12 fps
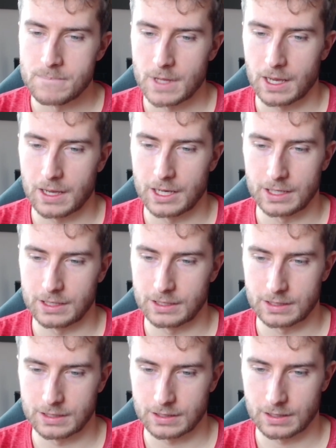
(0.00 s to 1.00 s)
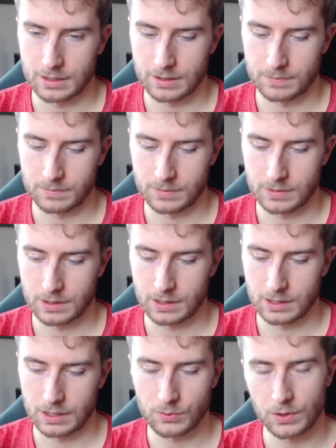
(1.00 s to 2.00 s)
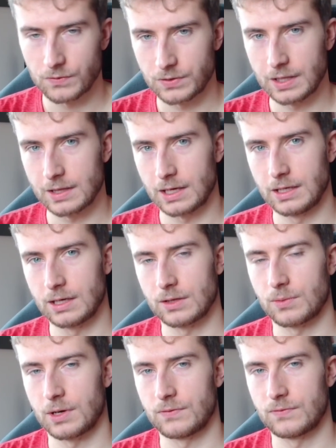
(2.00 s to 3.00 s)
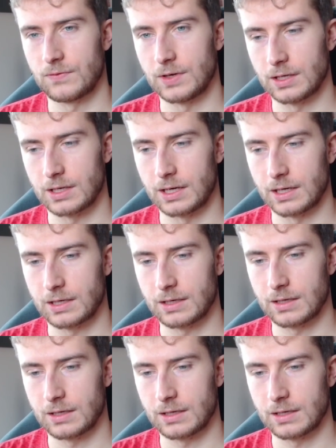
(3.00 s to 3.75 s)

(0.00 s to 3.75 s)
And it's one of these ideas where I think like